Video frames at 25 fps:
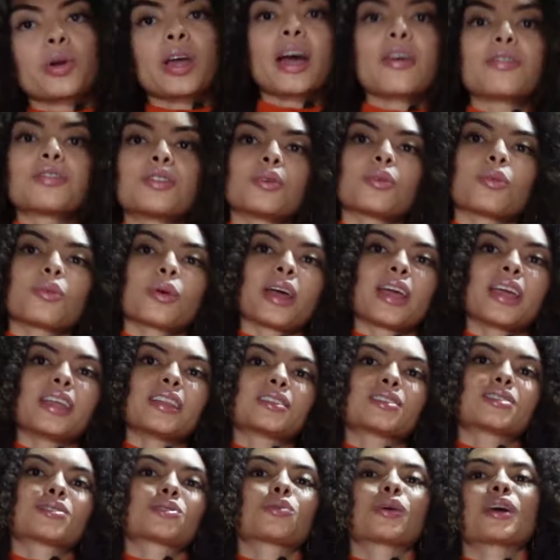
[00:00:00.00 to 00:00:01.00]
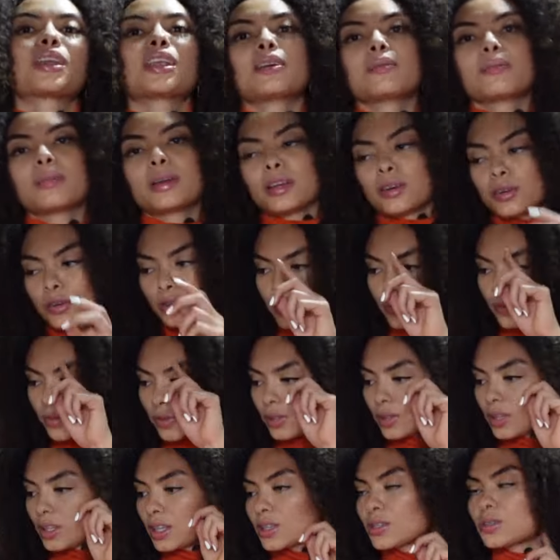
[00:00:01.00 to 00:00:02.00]
We have to wait twenty minutes
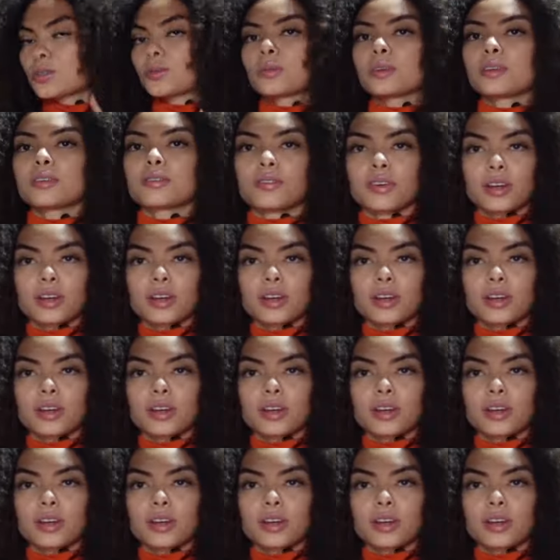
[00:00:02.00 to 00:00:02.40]
for this to be